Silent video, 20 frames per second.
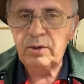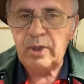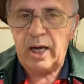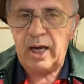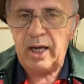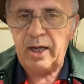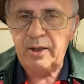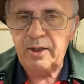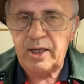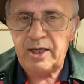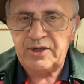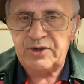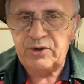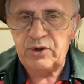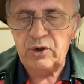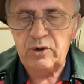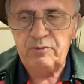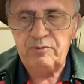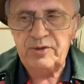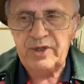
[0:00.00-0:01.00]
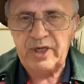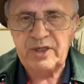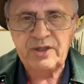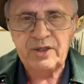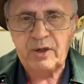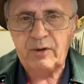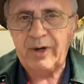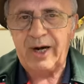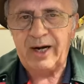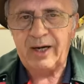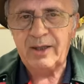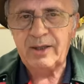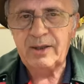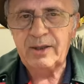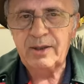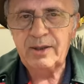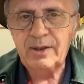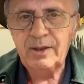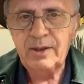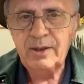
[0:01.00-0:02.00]
I assume that's correct.
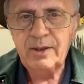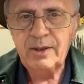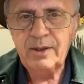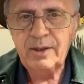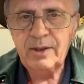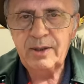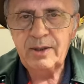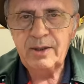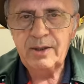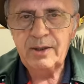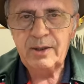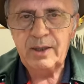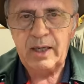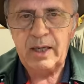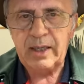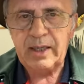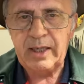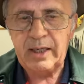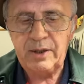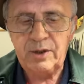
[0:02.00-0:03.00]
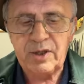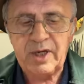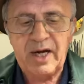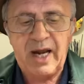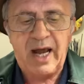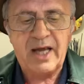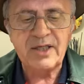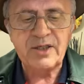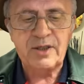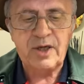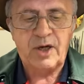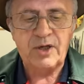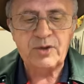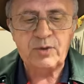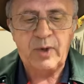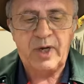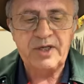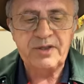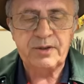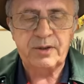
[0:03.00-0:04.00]
Again, you can ask those
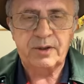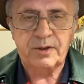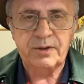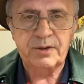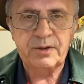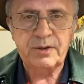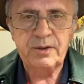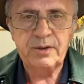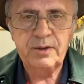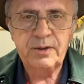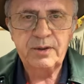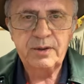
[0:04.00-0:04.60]
questions.